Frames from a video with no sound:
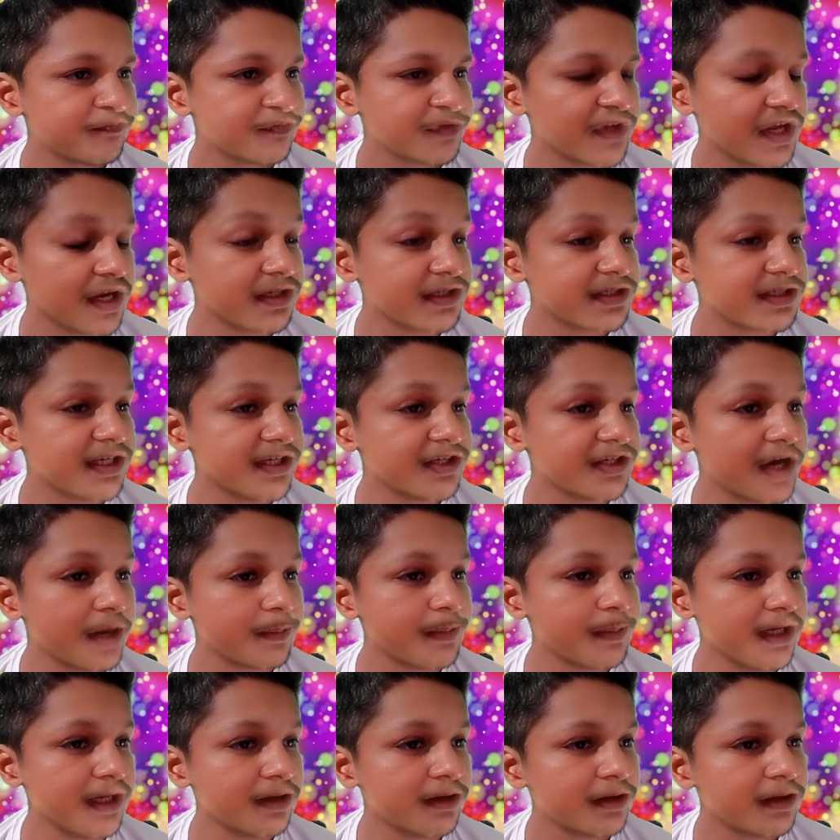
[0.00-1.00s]

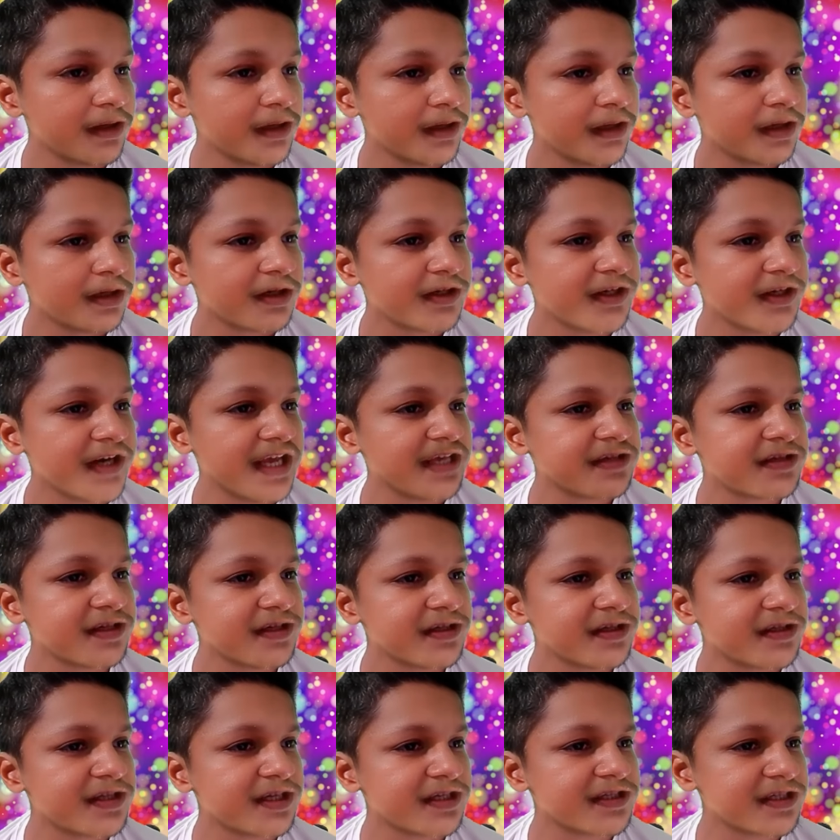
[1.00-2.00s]
Considerably
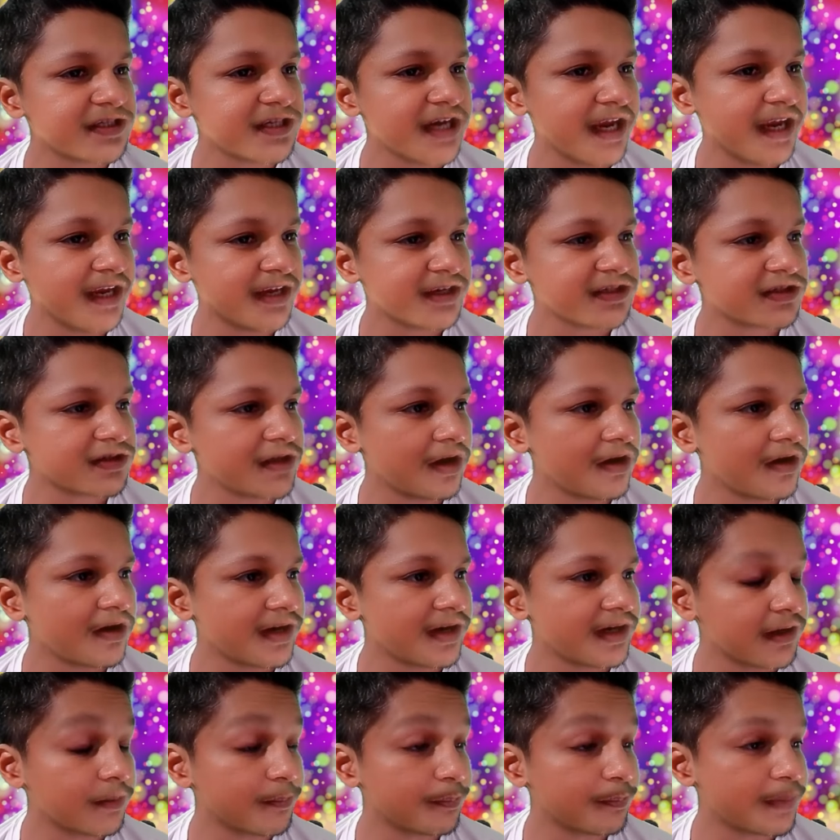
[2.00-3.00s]
raises the stakes on
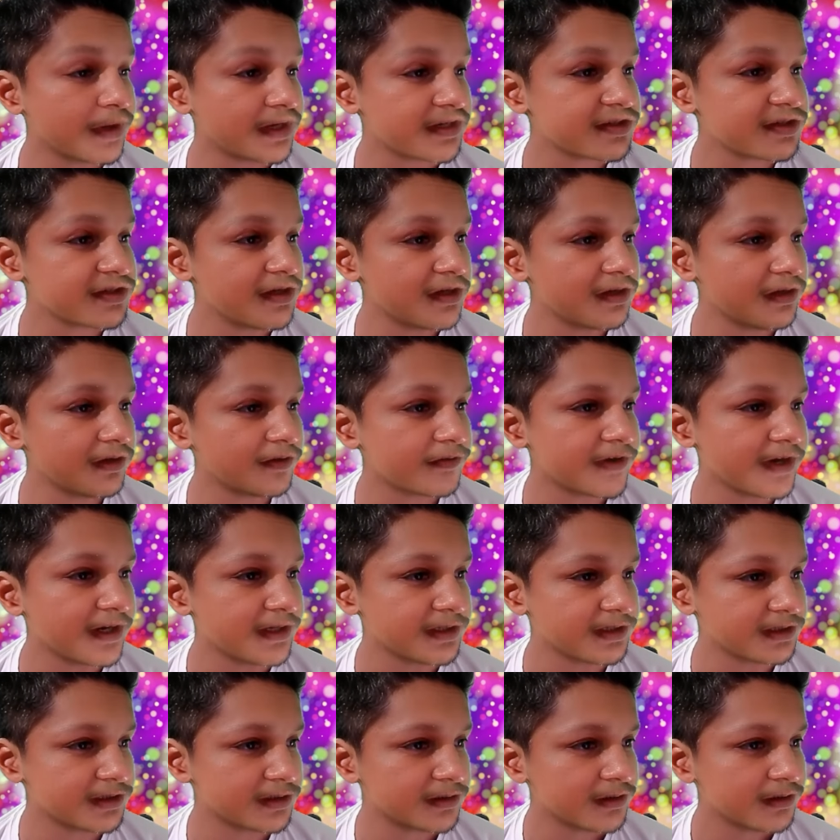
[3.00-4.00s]
a personal
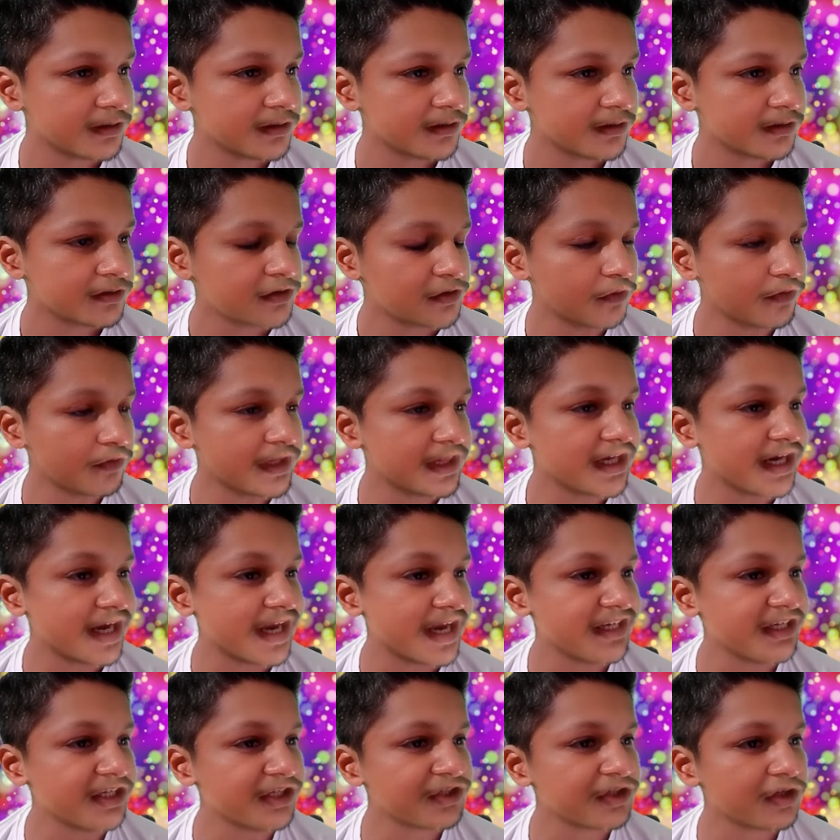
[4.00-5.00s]
front. So with the
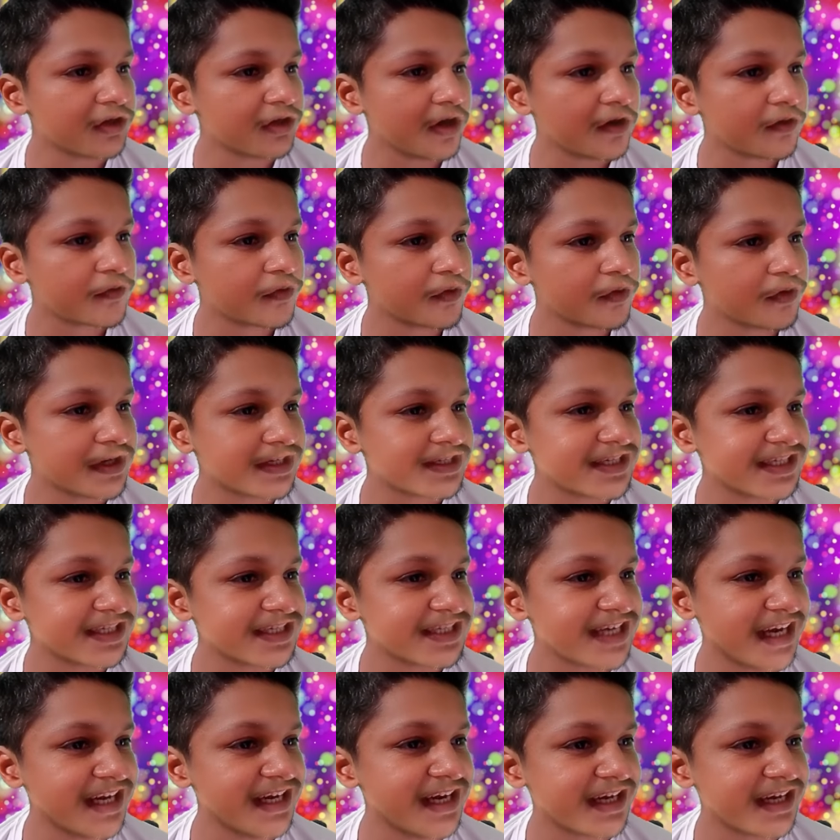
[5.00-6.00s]
addition of
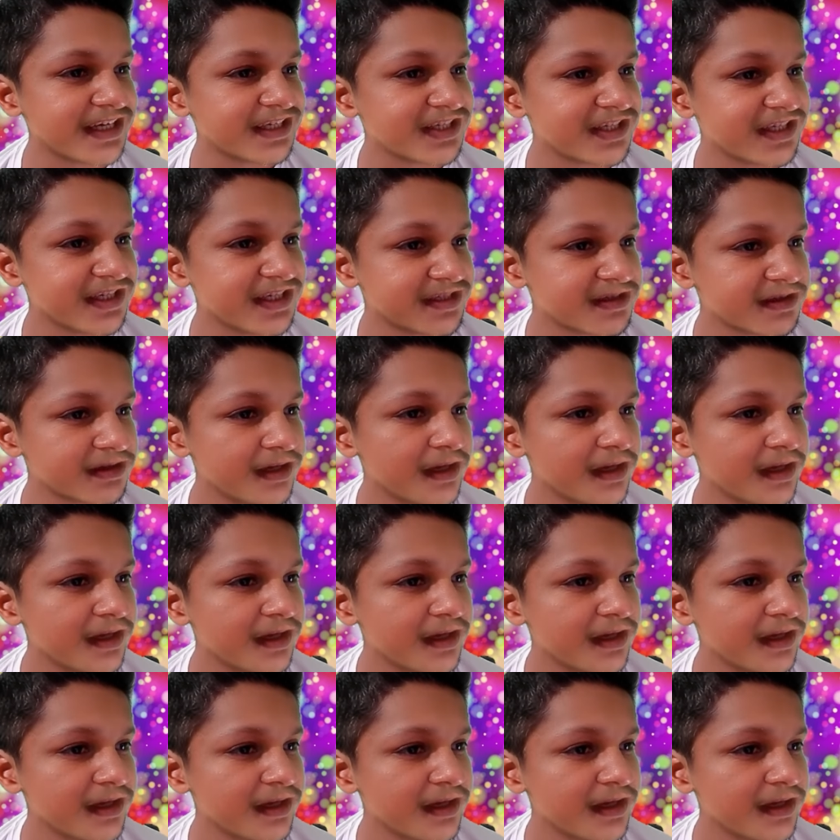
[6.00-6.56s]
versatile actress